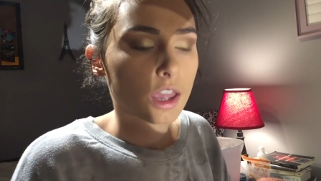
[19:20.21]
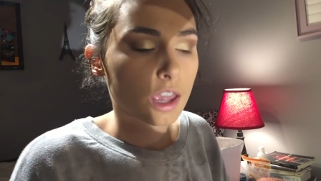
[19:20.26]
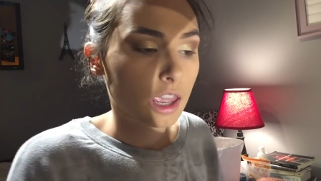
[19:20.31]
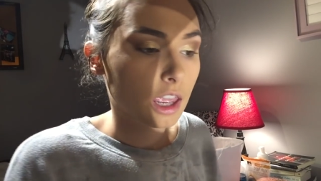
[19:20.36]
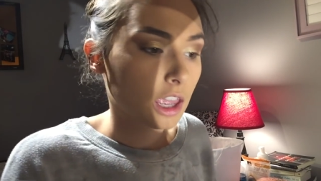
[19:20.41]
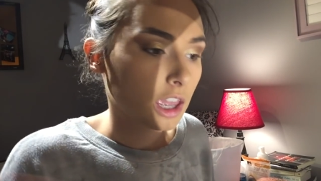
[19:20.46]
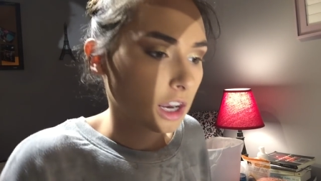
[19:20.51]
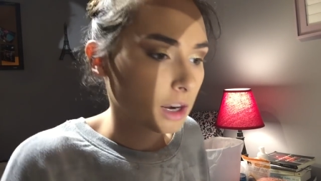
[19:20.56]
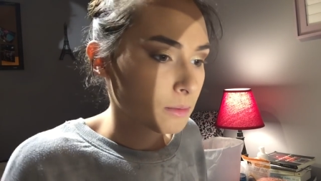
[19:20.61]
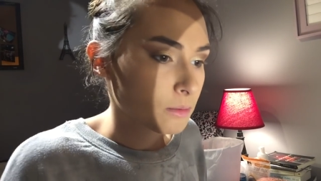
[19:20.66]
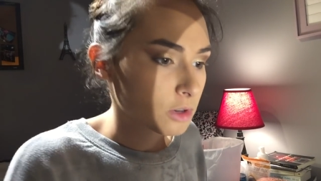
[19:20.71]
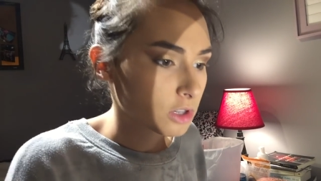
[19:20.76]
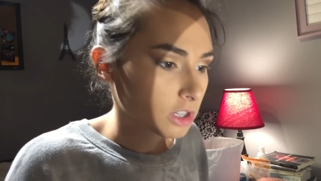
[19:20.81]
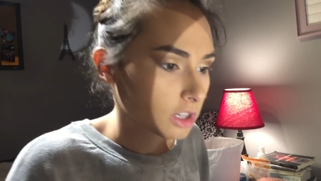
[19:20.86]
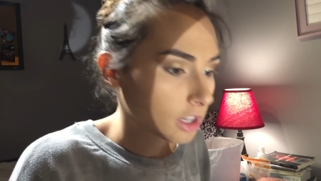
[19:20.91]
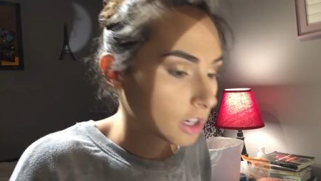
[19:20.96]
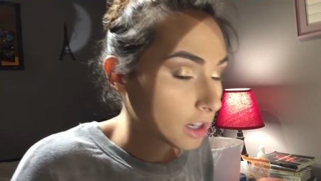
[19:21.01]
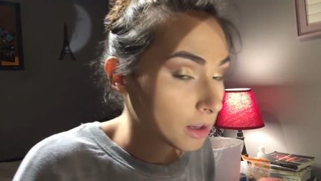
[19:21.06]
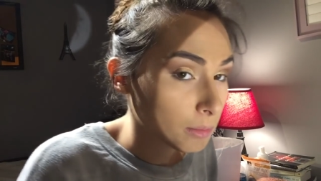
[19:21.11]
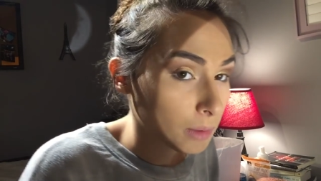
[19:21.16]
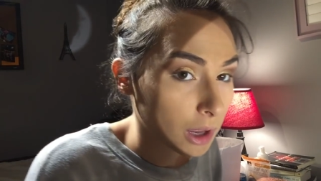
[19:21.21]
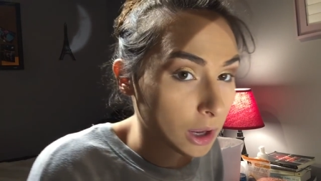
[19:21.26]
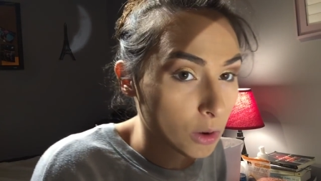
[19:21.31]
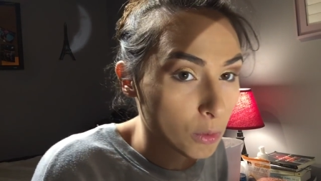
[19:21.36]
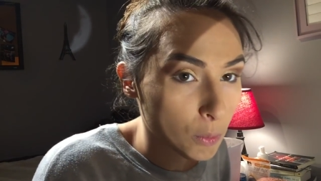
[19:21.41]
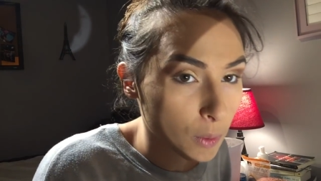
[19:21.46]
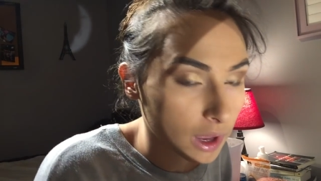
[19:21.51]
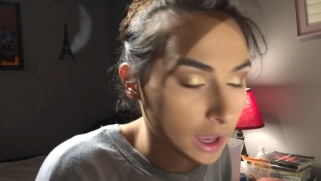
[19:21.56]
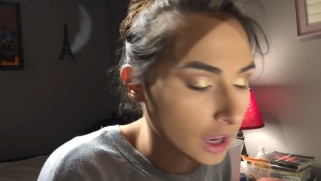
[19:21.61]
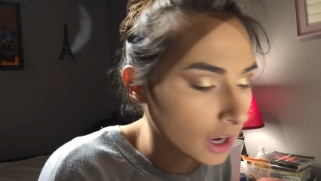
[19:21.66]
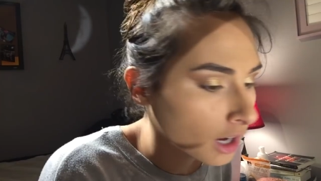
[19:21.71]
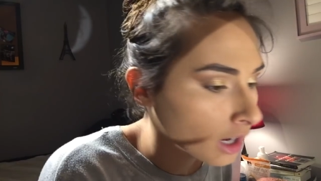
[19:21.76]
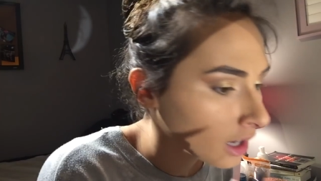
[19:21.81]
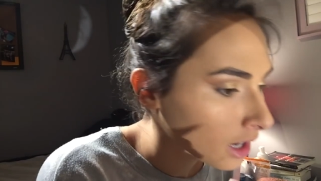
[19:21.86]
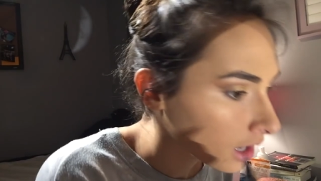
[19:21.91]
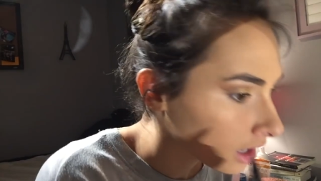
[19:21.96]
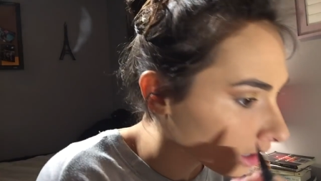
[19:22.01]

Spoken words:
and I'm just going to make a winged